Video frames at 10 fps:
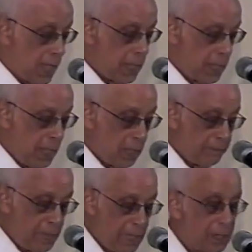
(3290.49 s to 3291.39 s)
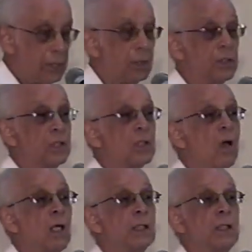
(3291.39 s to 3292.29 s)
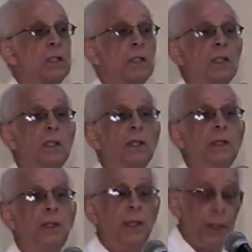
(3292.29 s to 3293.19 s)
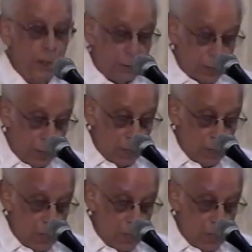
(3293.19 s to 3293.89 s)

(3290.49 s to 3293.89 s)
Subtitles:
and inability to staunch the continued